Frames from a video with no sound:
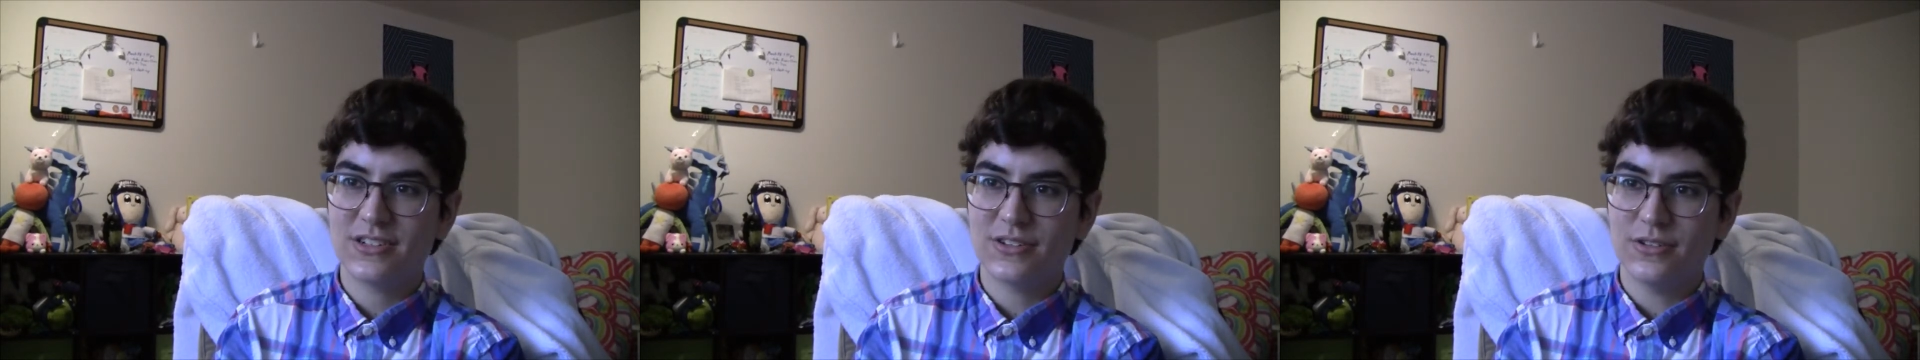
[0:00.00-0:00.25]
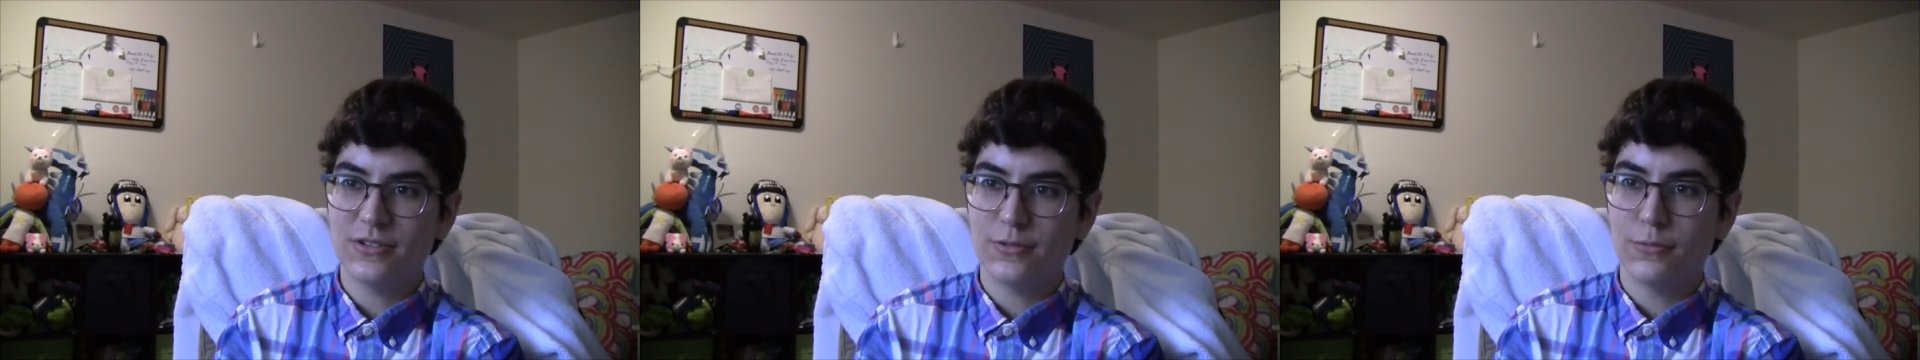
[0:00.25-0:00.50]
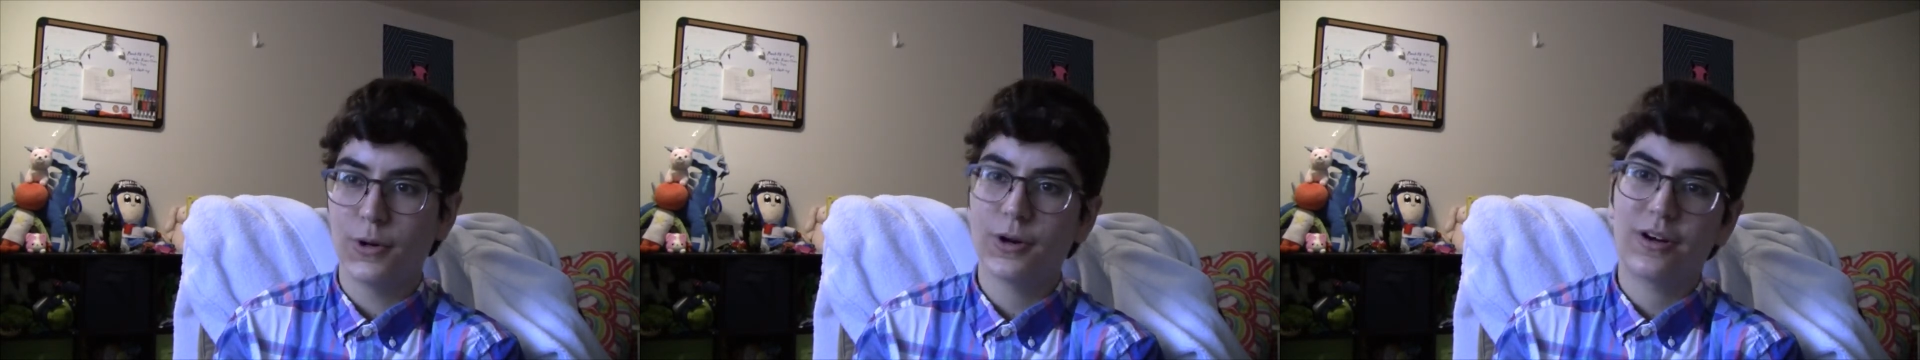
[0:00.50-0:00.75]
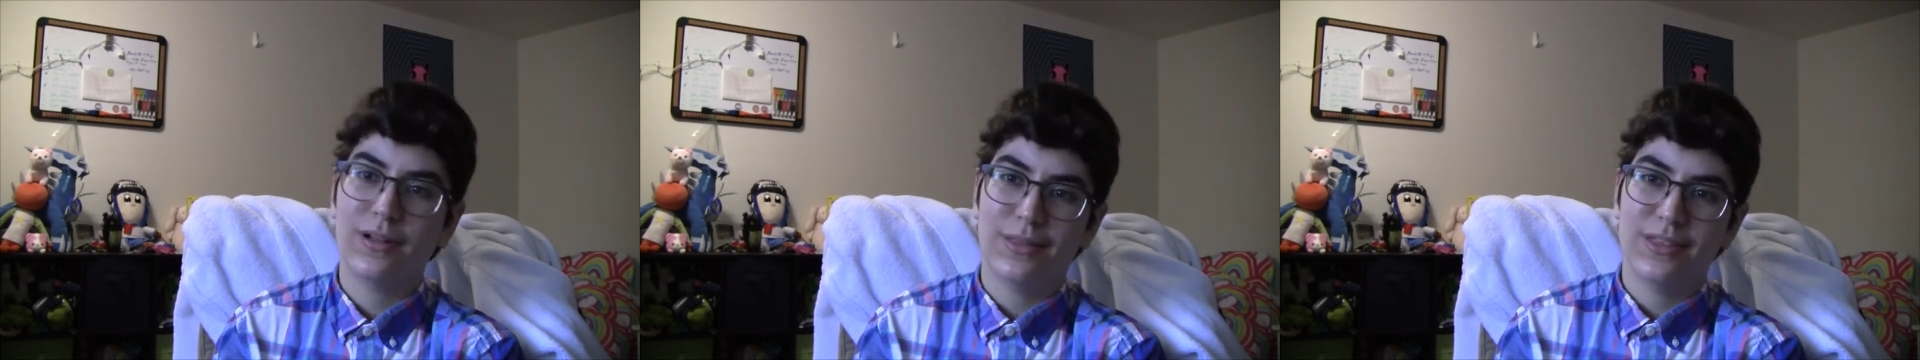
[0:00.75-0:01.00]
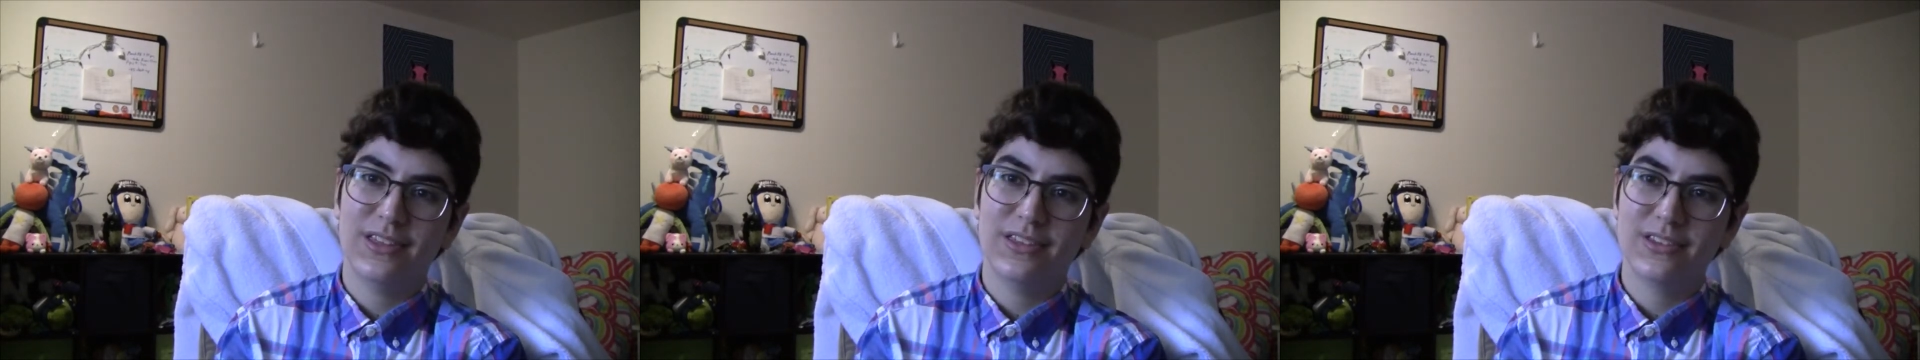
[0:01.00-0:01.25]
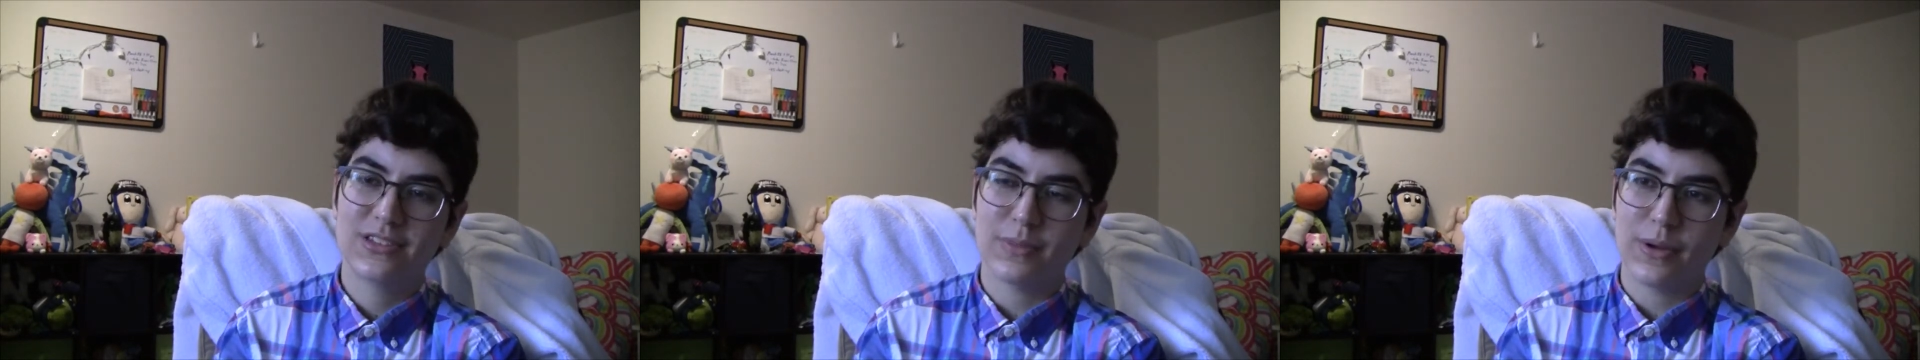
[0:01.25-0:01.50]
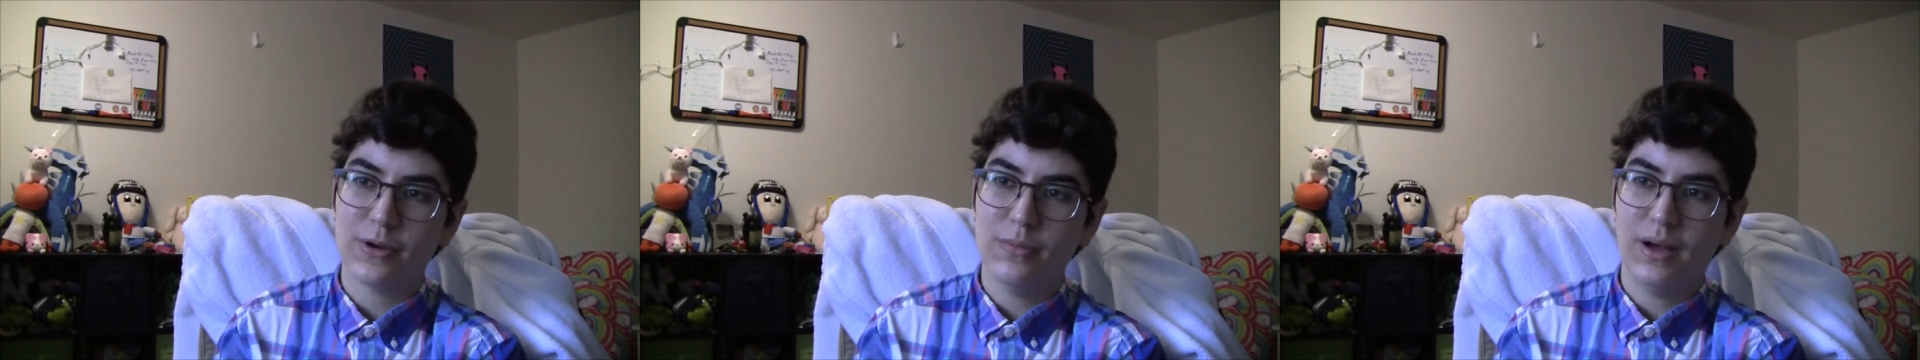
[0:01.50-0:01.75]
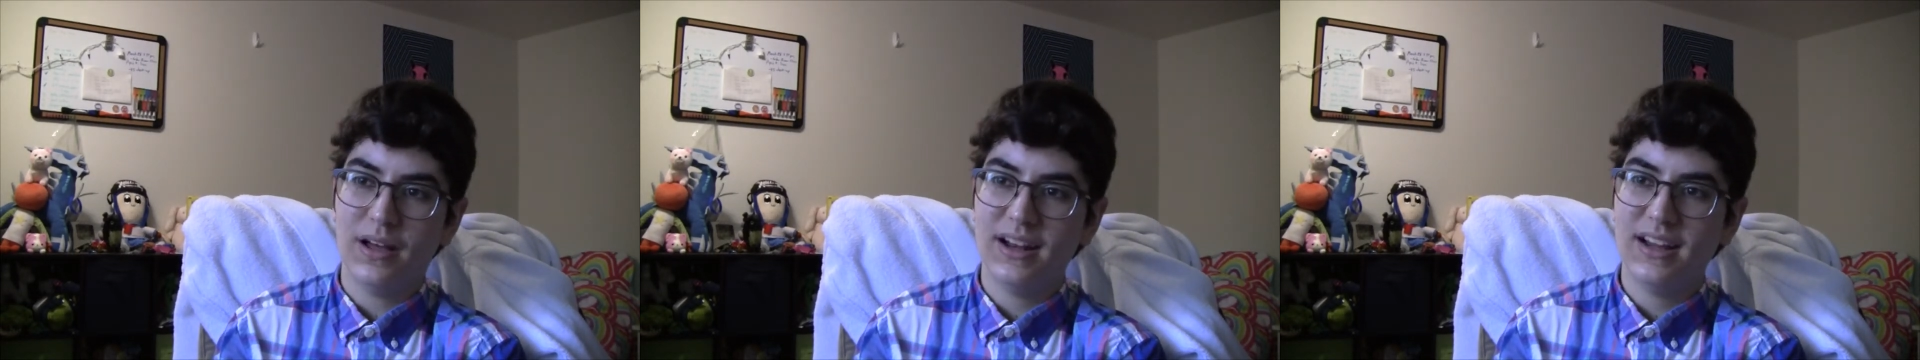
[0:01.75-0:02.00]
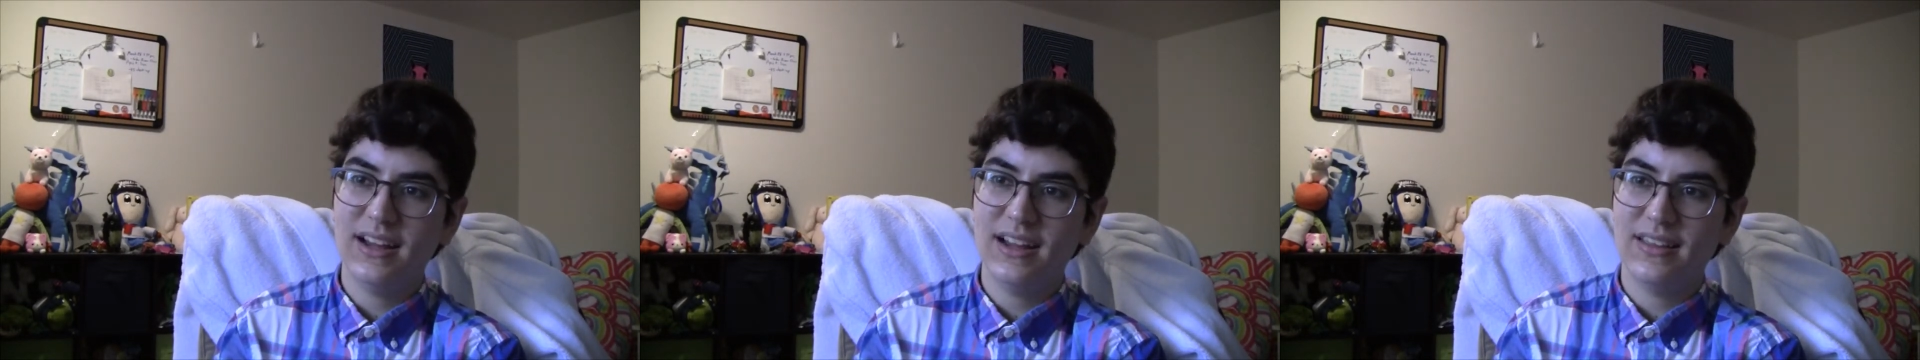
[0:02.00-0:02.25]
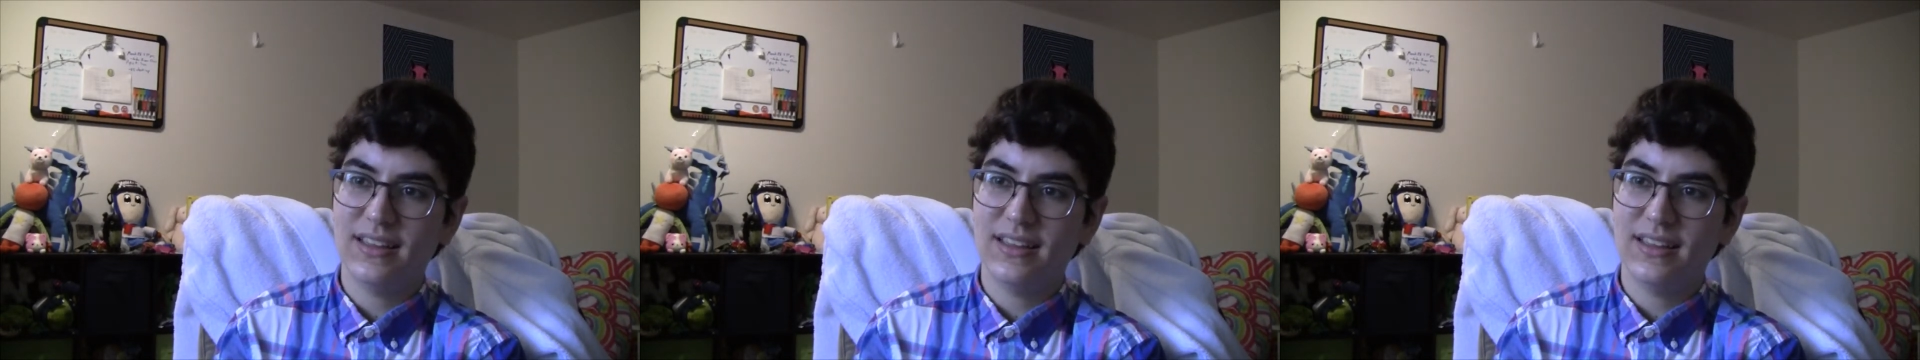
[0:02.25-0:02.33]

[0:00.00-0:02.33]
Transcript: to work on things about your body and